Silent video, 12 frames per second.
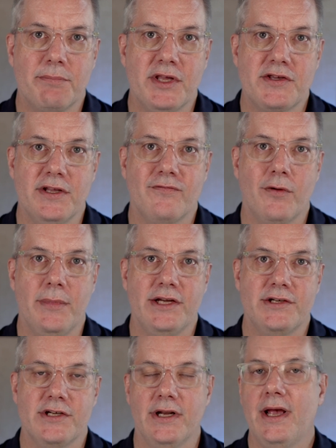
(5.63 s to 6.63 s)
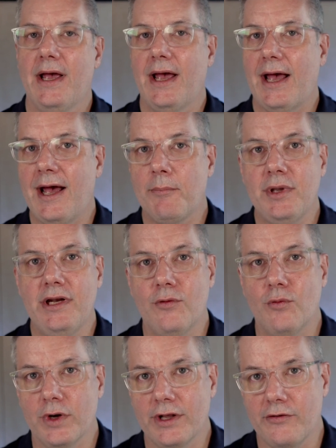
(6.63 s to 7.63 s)
misinformation happen
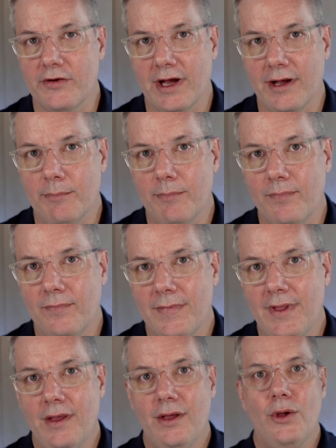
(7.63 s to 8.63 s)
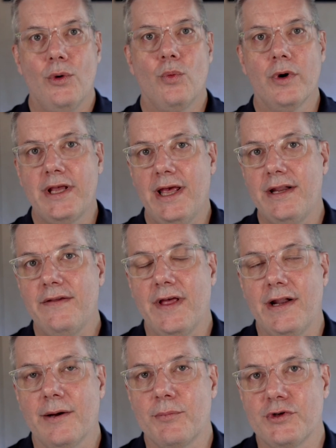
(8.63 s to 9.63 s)
in real time. We're getting
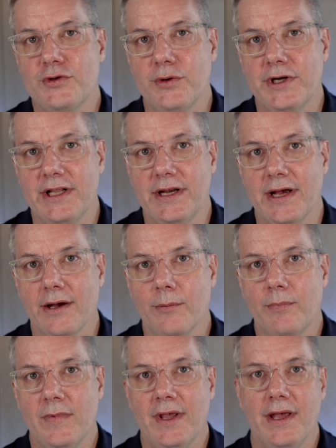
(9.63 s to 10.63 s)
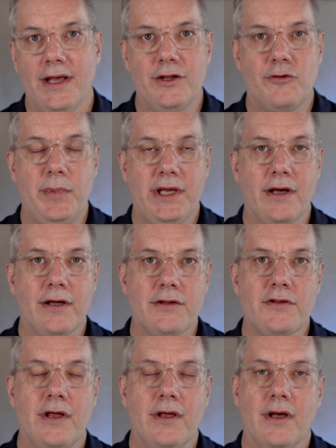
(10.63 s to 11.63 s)
that opportunity now, and it's
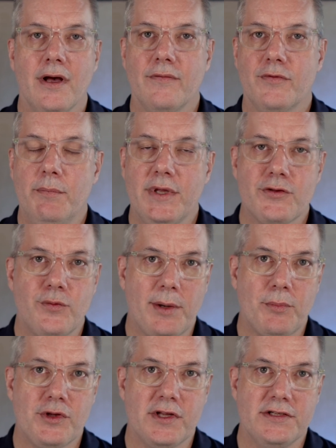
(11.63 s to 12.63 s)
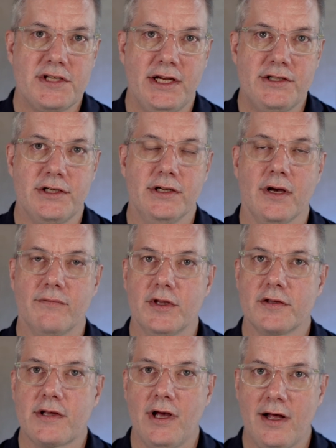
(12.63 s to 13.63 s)
because of the misrepresentation of
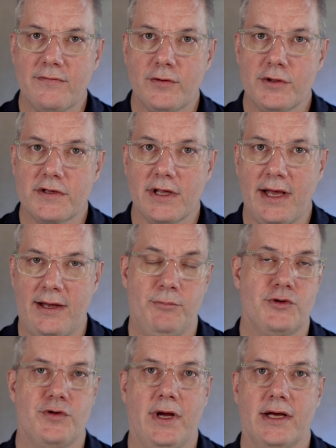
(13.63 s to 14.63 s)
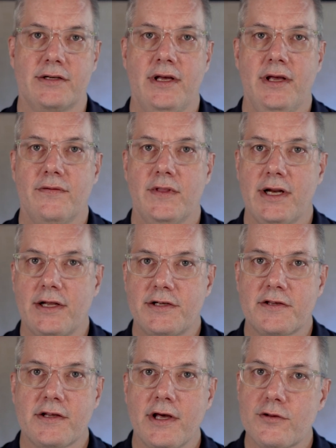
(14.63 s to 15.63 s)
this conference abstract that I
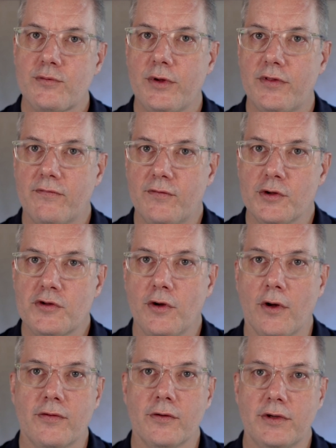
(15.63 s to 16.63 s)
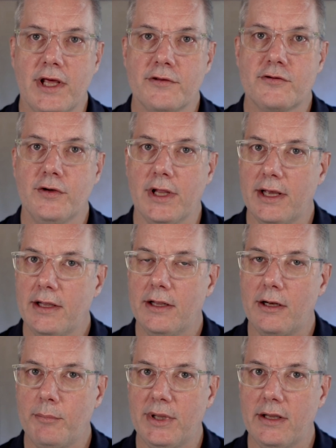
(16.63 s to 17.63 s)
discussed with the first author yesterday.
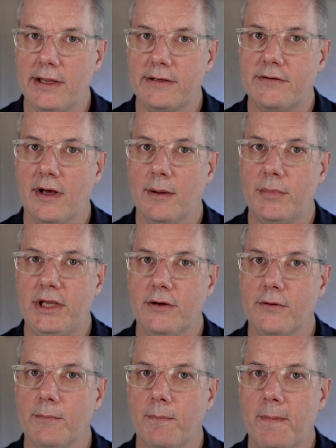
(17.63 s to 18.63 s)
It'll be linked up here.